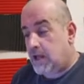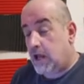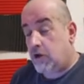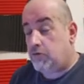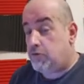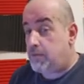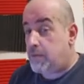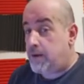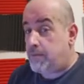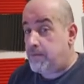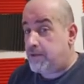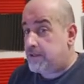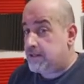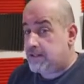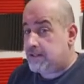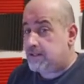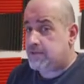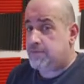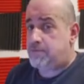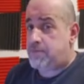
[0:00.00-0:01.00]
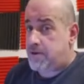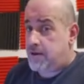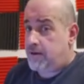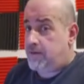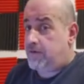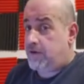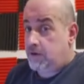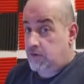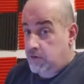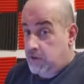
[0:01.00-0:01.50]
And remember, this is a
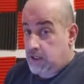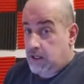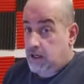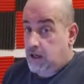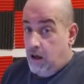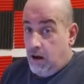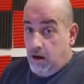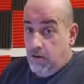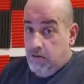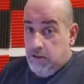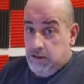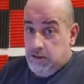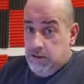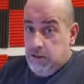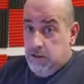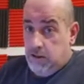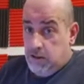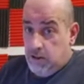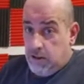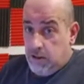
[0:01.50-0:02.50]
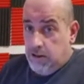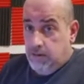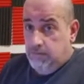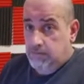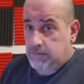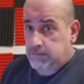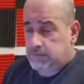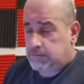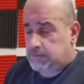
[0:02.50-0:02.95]
perfect looking car externally.